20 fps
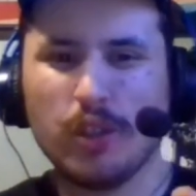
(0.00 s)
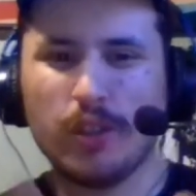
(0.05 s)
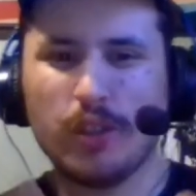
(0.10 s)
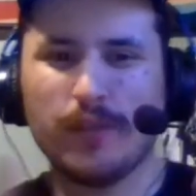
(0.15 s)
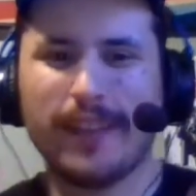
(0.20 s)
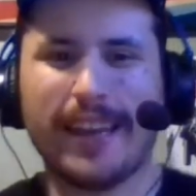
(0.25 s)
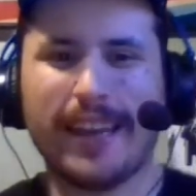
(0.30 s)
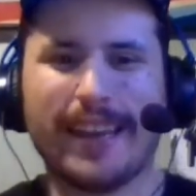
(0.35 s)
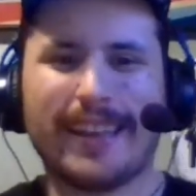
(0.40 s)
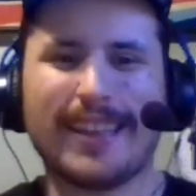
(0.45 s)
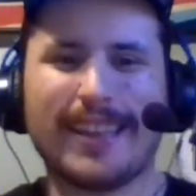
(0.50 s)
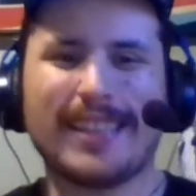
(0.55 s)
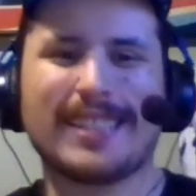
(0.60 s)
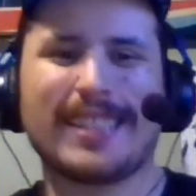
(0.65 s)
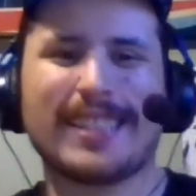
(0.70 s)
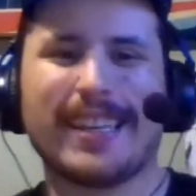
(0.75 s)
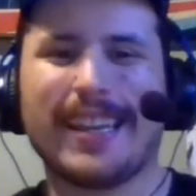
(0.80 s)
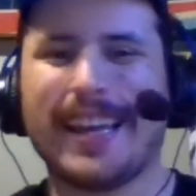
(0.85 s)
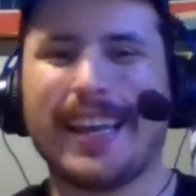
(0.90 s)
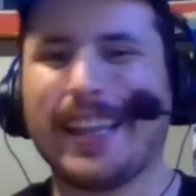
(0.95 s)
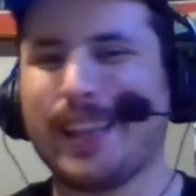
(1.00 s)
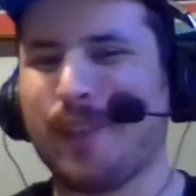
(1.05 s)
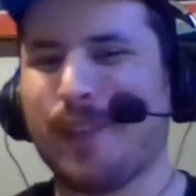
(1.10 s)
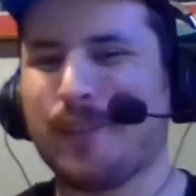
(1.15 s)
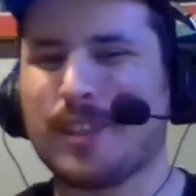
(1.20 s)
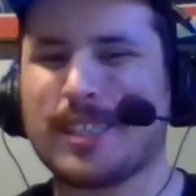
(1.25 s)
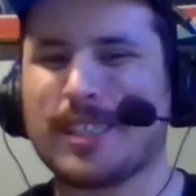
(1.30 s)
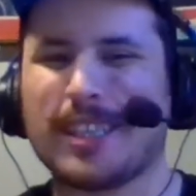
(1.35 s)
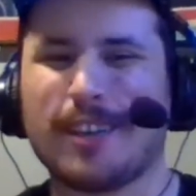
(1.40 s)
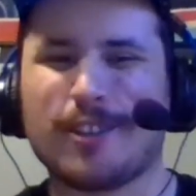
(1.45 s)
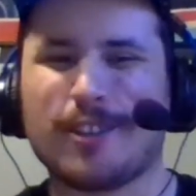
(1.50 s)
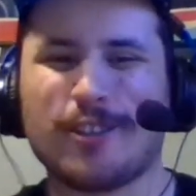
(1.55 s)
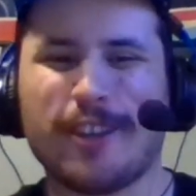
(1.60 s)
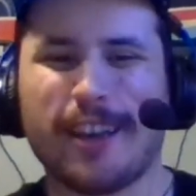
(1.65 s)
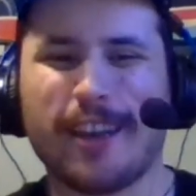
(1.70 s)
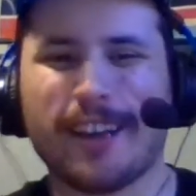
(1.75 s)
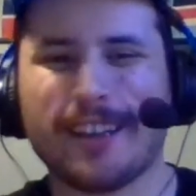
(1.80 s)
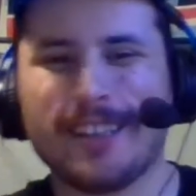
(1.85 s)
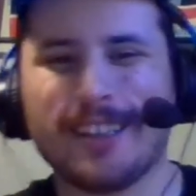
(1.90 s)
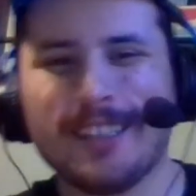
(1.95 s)
Like I said, I love the
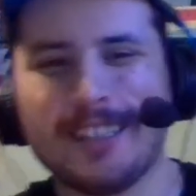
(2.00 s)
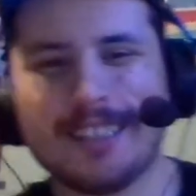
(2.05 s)
soundtrack.